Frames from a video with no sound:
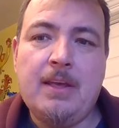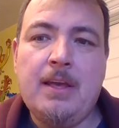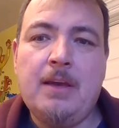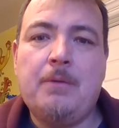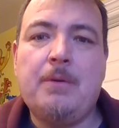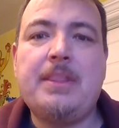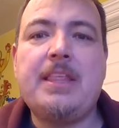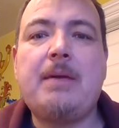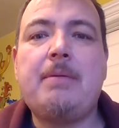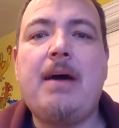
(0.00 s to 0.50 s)

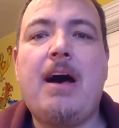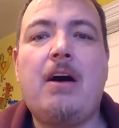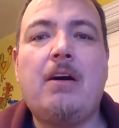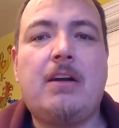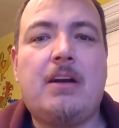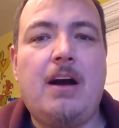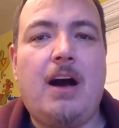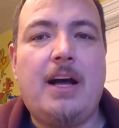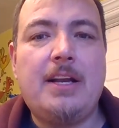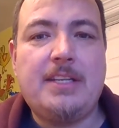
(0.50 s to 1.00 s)
We think about how
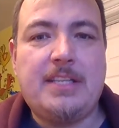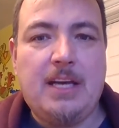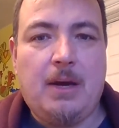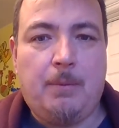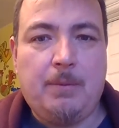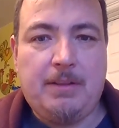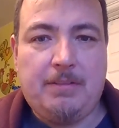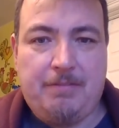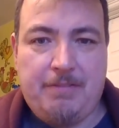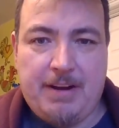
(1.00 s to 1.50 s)
God dealt
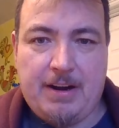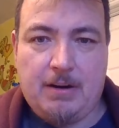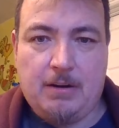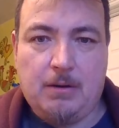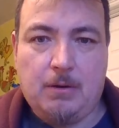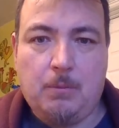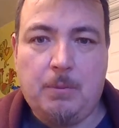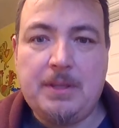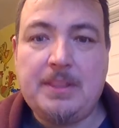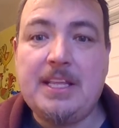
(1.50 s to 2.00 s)
with
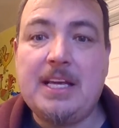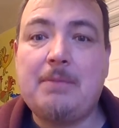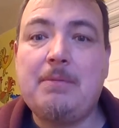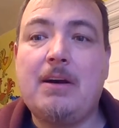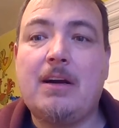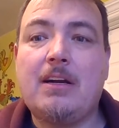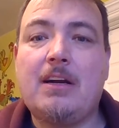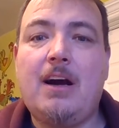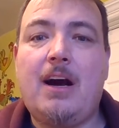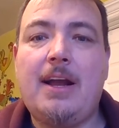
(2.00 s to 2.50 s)
Pharaoh. We think
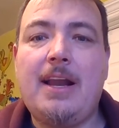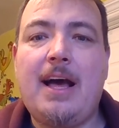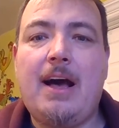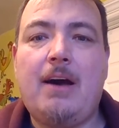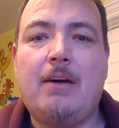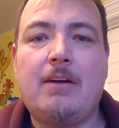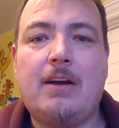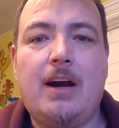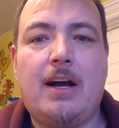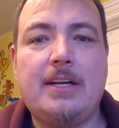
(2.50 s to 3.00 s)
about God,
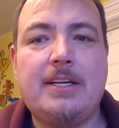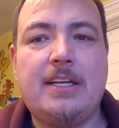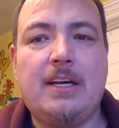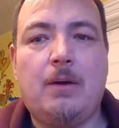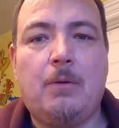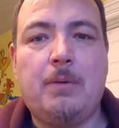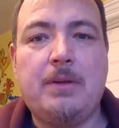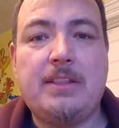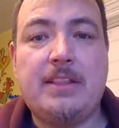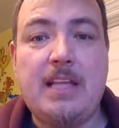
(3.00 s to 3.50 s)
how God
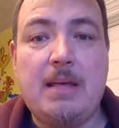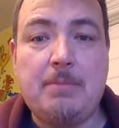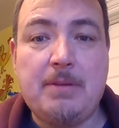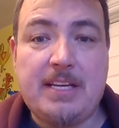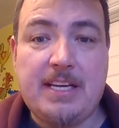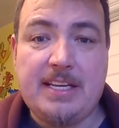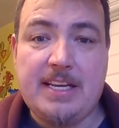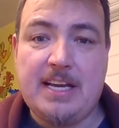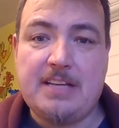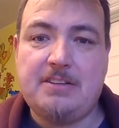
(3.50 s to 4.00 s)
dealt with
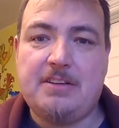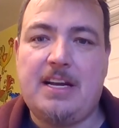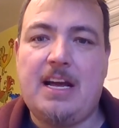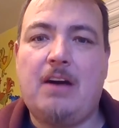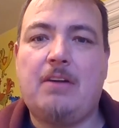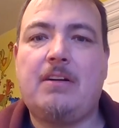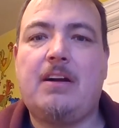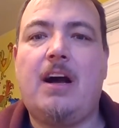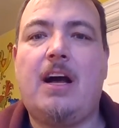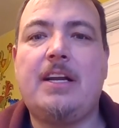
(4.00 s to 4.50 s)
Nebuchadnezzar,
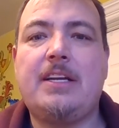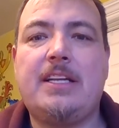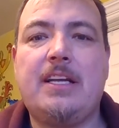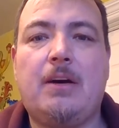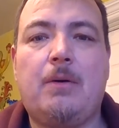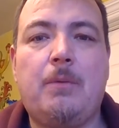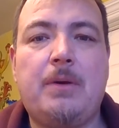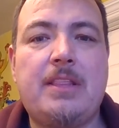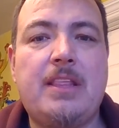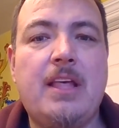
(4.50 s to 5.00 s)
how God
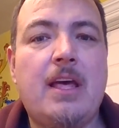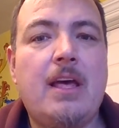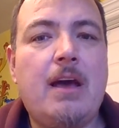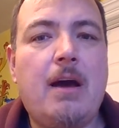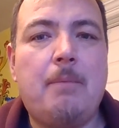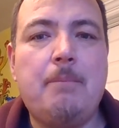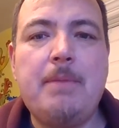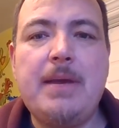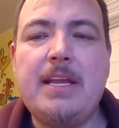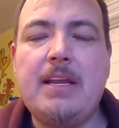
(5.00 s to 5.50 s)
dealt with
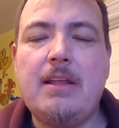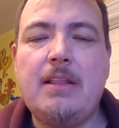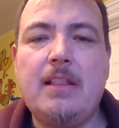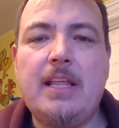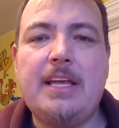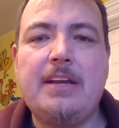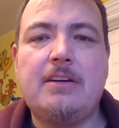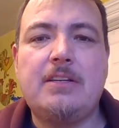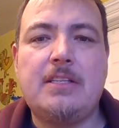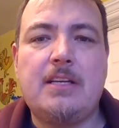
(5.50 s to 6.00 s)
men,
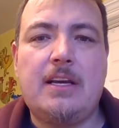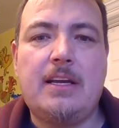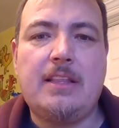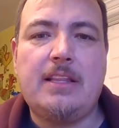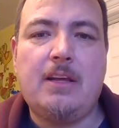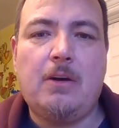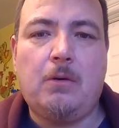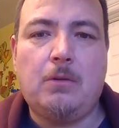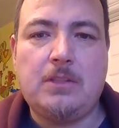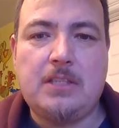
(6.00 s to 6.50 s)
leaders in
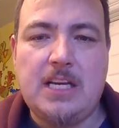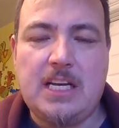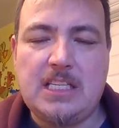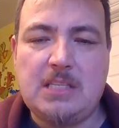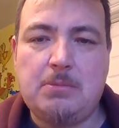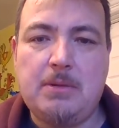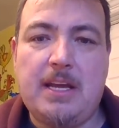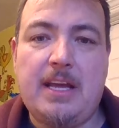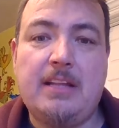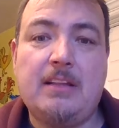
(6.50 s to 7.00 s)
the Old
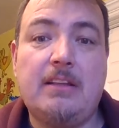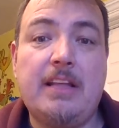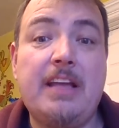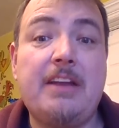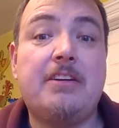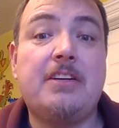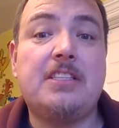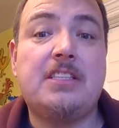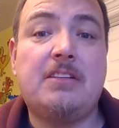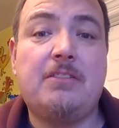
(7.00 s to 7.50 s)
Testament and
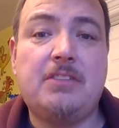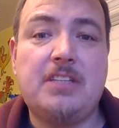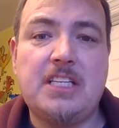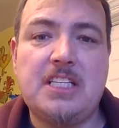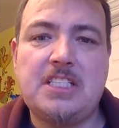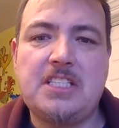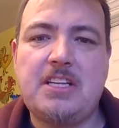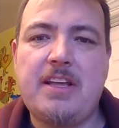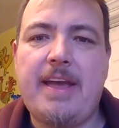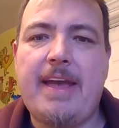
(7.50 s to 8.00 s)
leaders of
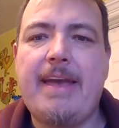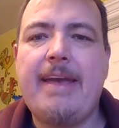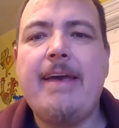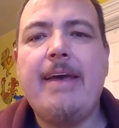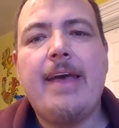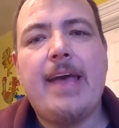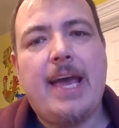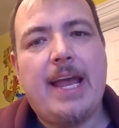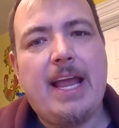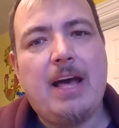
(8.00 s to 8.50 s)
this day,
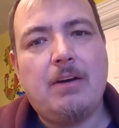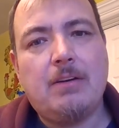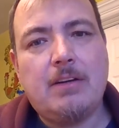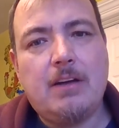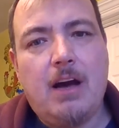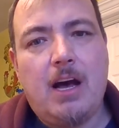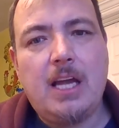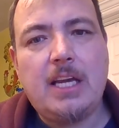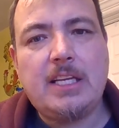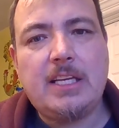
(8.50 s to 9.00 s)
and how
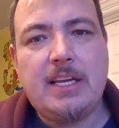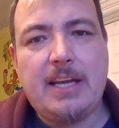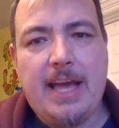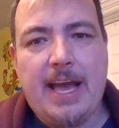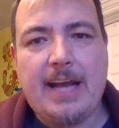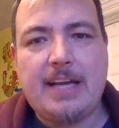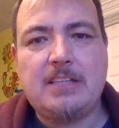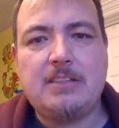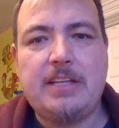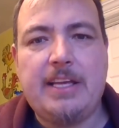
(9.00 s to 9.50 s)
God can
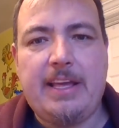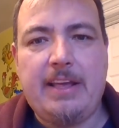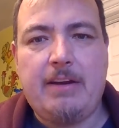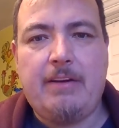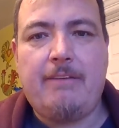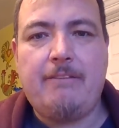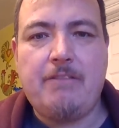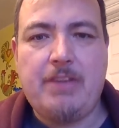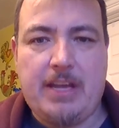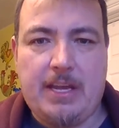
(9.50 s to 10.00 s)
actually
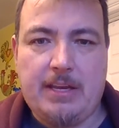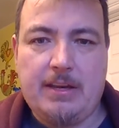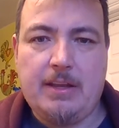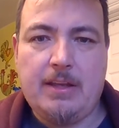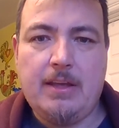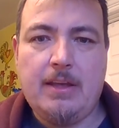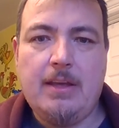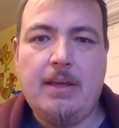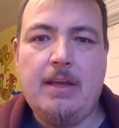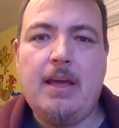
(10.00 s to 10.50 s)
intervene.
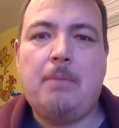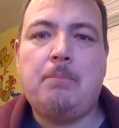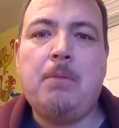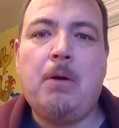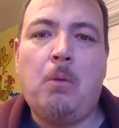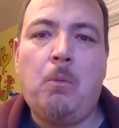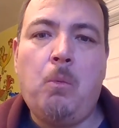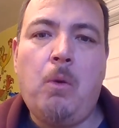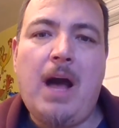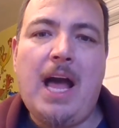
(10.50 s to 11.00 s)

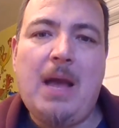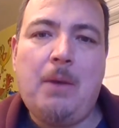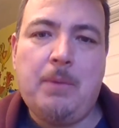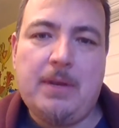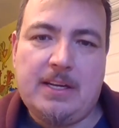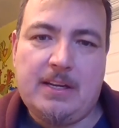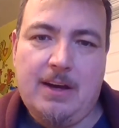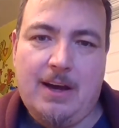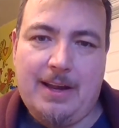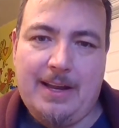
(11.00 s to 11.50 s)
But why
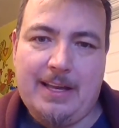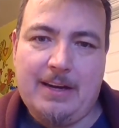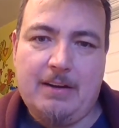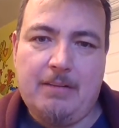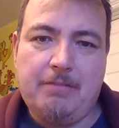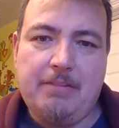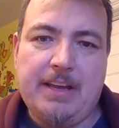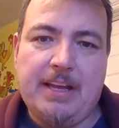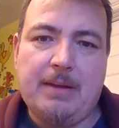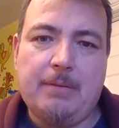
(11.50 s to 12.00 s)
would God
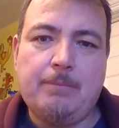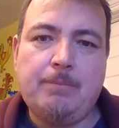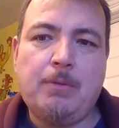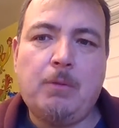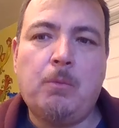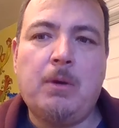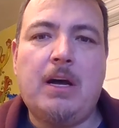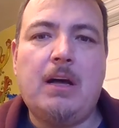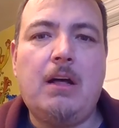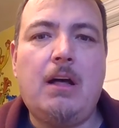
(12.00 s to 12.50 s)
intervene?
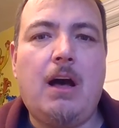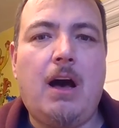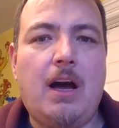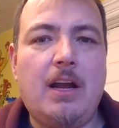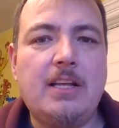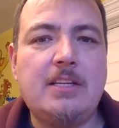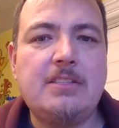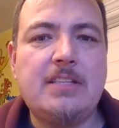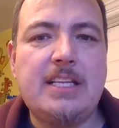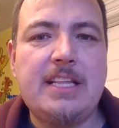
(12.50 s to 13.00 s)
Well,
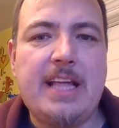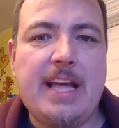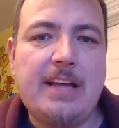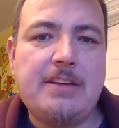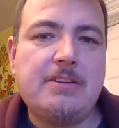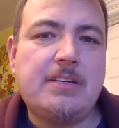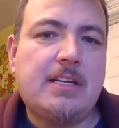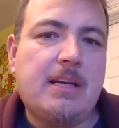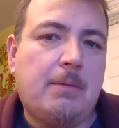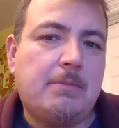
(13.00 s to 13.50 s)
honestly, the
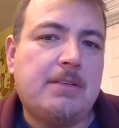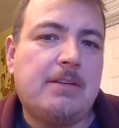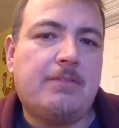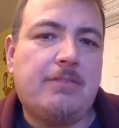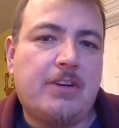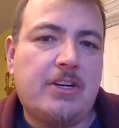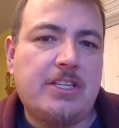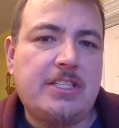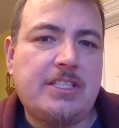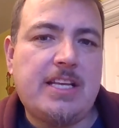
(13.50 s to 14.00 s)
answer comes in
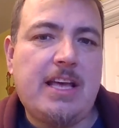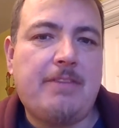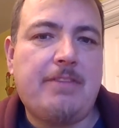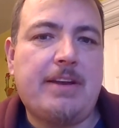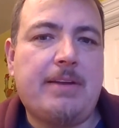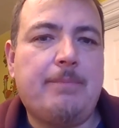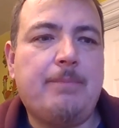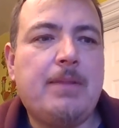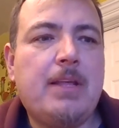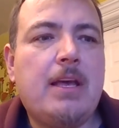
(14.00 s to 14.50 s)
verse
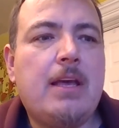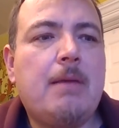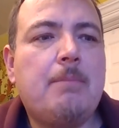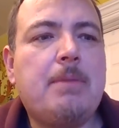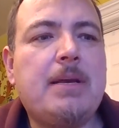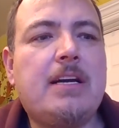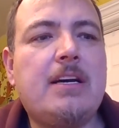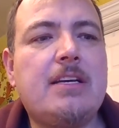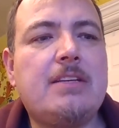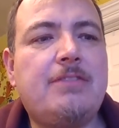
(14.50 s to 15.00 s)
7.
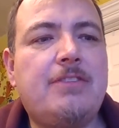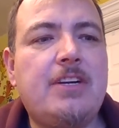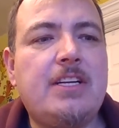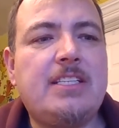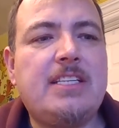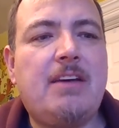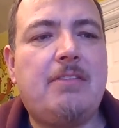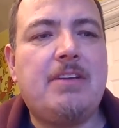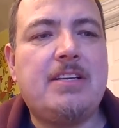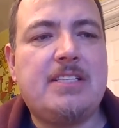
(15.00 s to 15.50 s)
Because verse
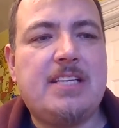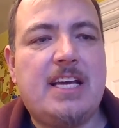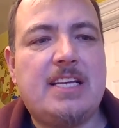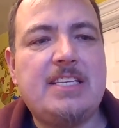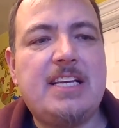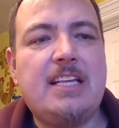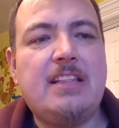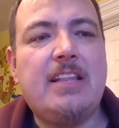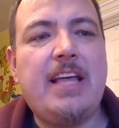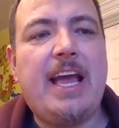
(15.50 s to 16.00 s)
7 says,
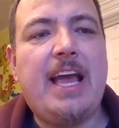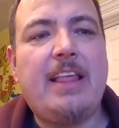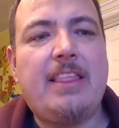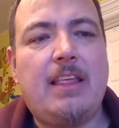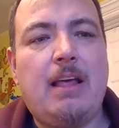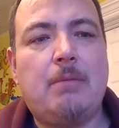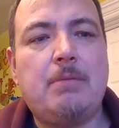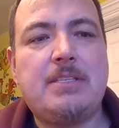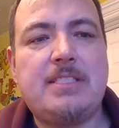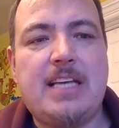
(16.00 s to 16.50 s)
He layeth
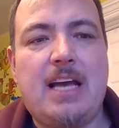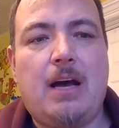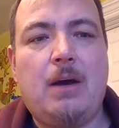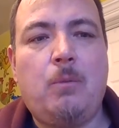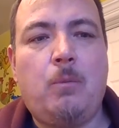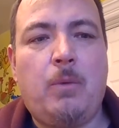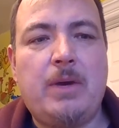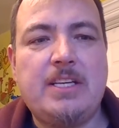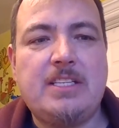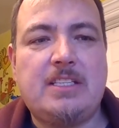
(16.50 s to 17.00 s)
up
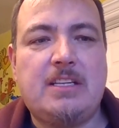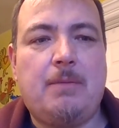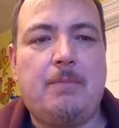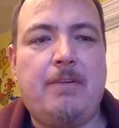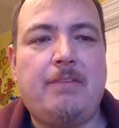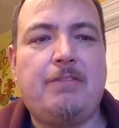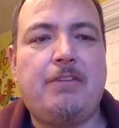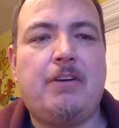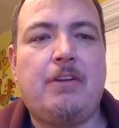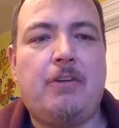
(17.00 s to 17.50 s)
sound
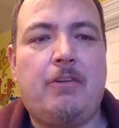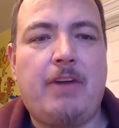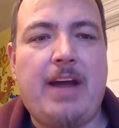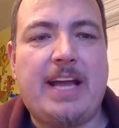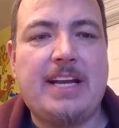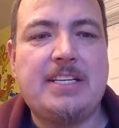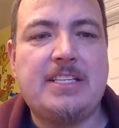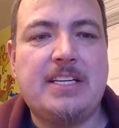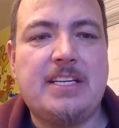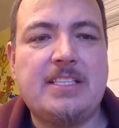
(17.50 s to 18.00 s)
wisdom for the
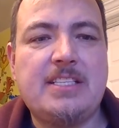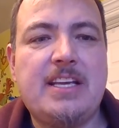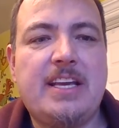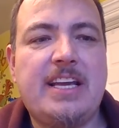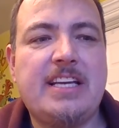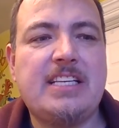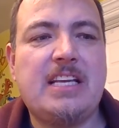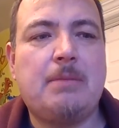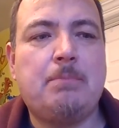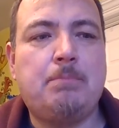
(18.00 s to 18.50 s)
righteous.
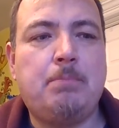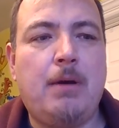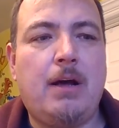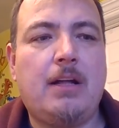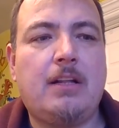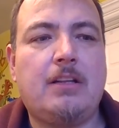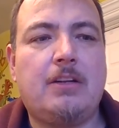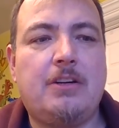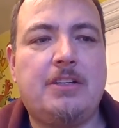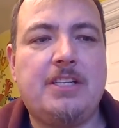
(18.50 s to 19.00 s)
He's a
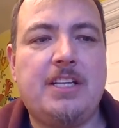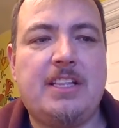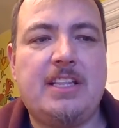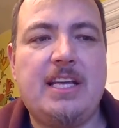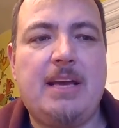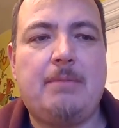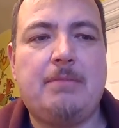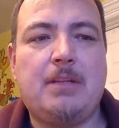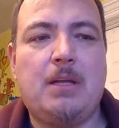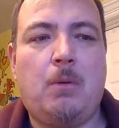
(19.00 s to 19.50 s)
buckler to
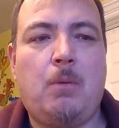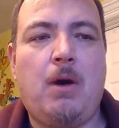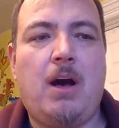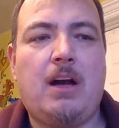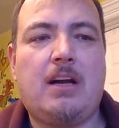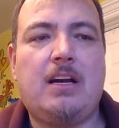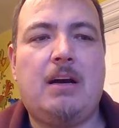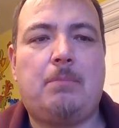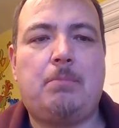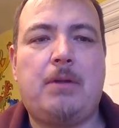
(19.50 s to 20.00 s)
them that
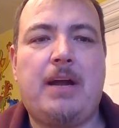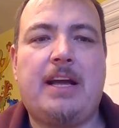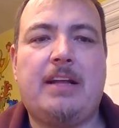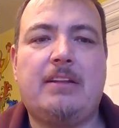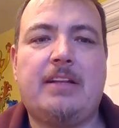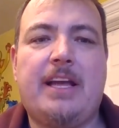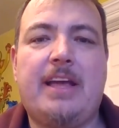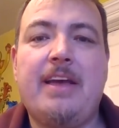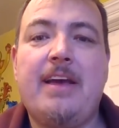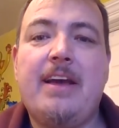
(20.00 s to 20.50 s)
walk
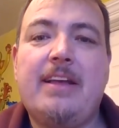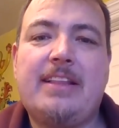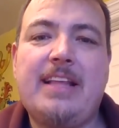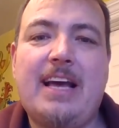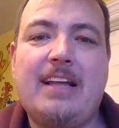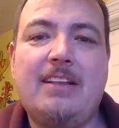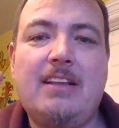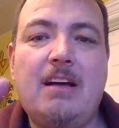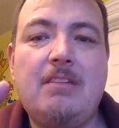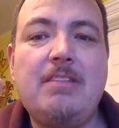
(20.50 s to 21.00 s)
uprightly. That
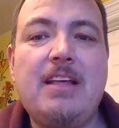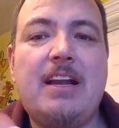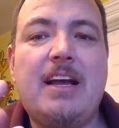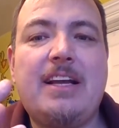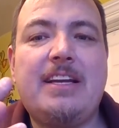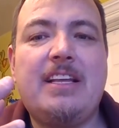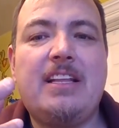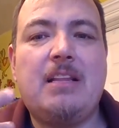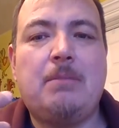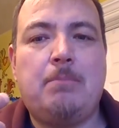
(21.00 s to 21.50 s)
I love that
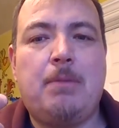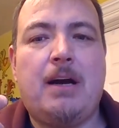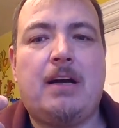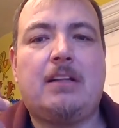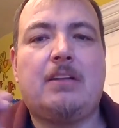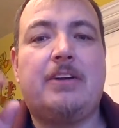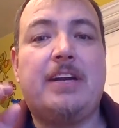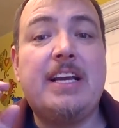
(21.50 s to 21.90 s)
idea of the buckler.